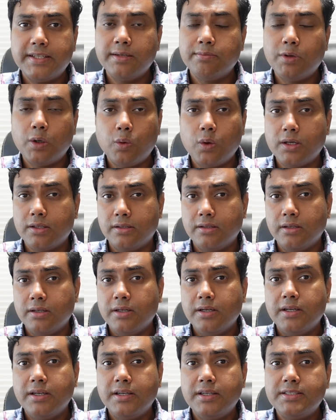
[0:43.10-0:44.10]
number 1
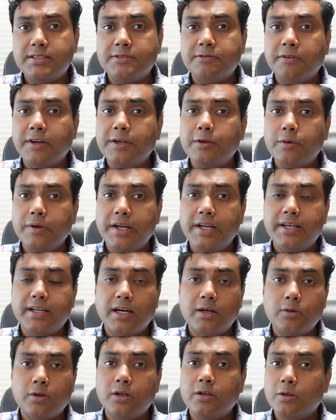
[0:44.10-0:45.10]
is when you eat
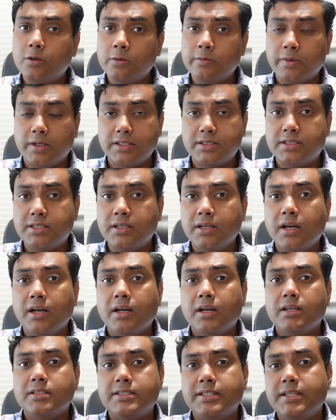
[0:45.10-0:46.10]
out too much.
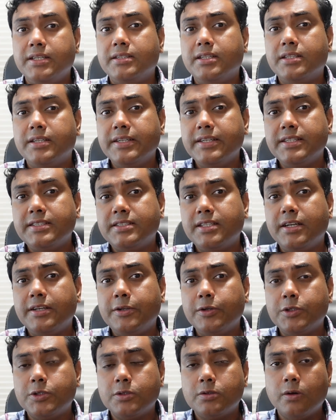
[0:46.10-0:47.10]
See, the thing is that
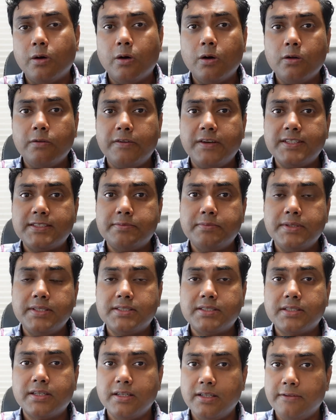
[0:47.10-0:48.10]
you should always be
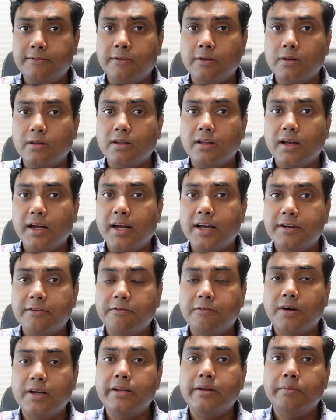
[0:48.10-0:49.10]
skillful at
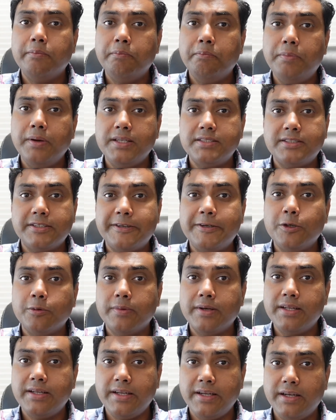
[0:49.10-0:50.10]
one basic
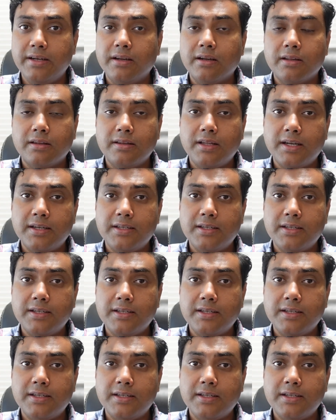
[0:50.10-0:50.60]
human need, that